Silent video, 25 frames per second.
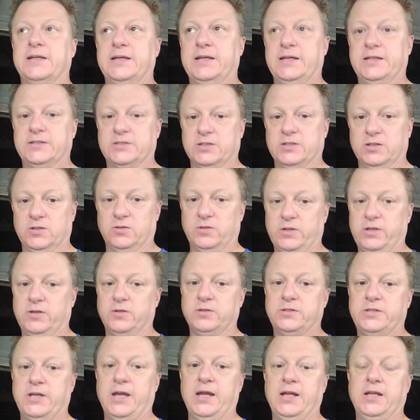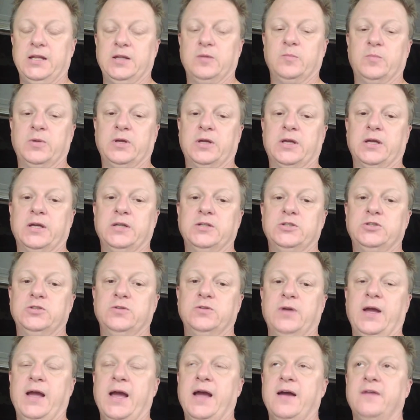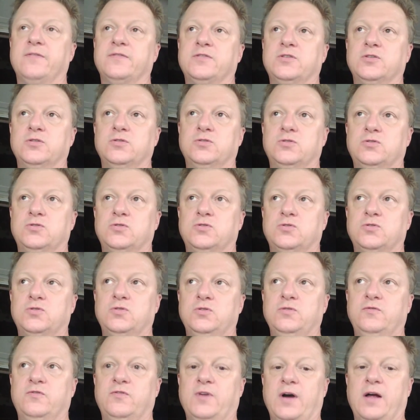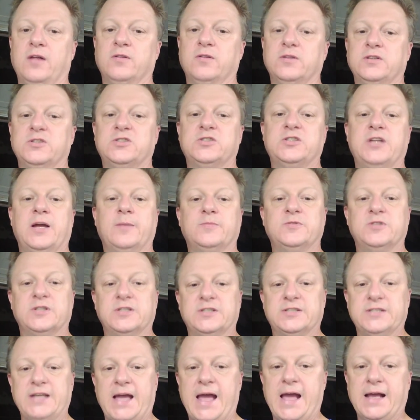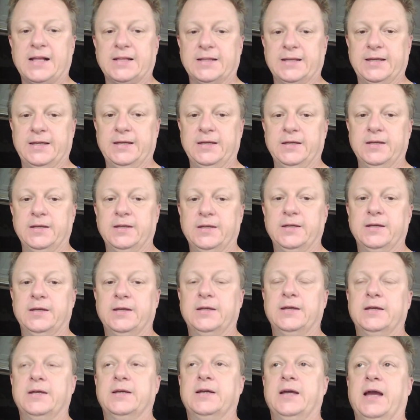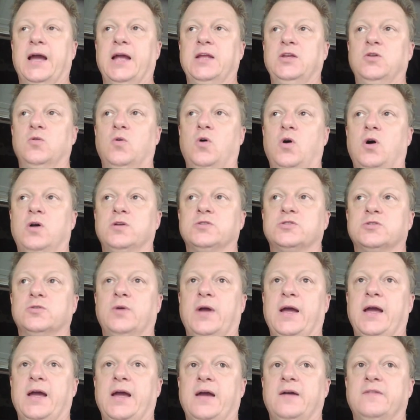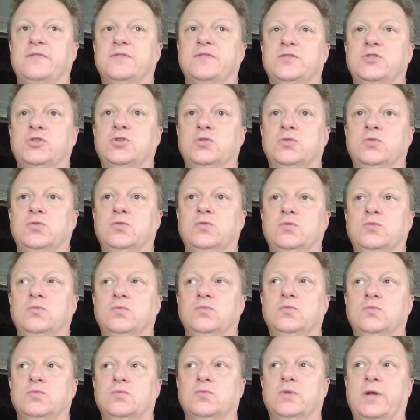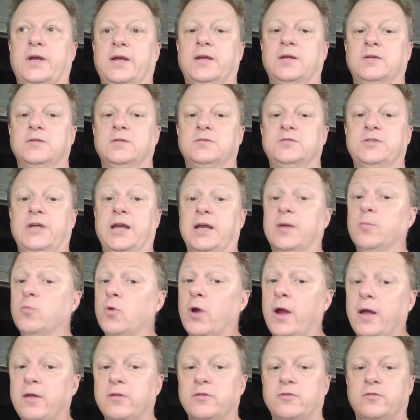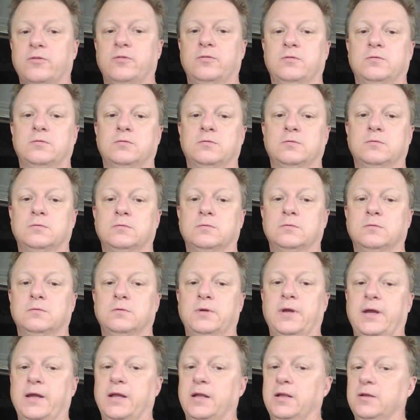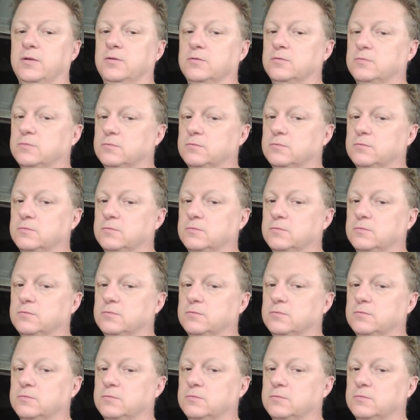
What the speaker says: is a little irritating, because you have to follow these steps exactly, and you also have to like take a breath and